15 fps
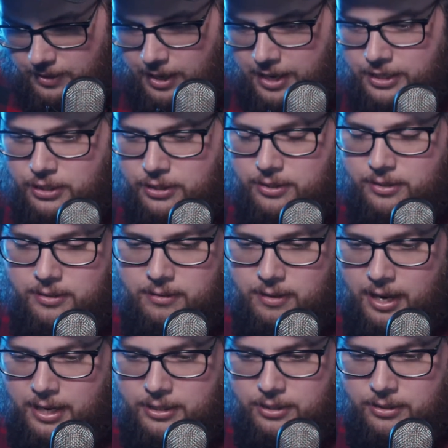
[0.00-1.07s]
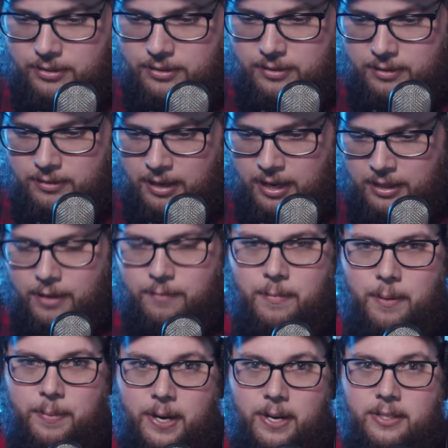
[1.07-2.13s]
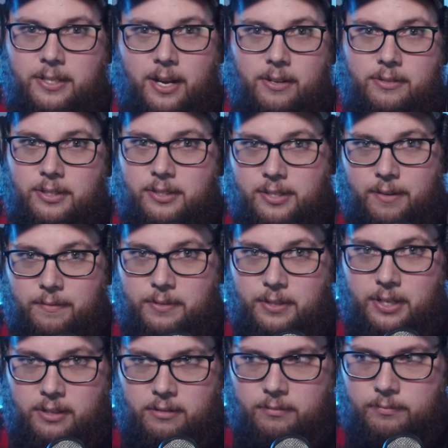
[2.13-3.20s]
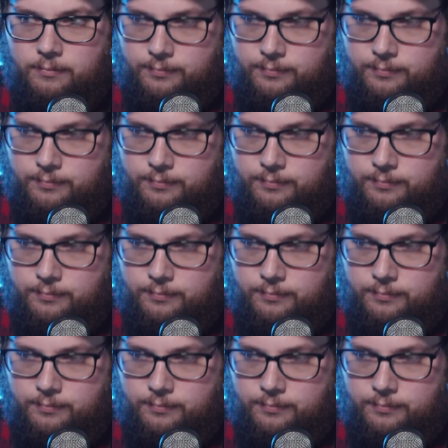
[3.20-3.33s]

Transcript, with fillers: I just I just I left my parents' house at 17,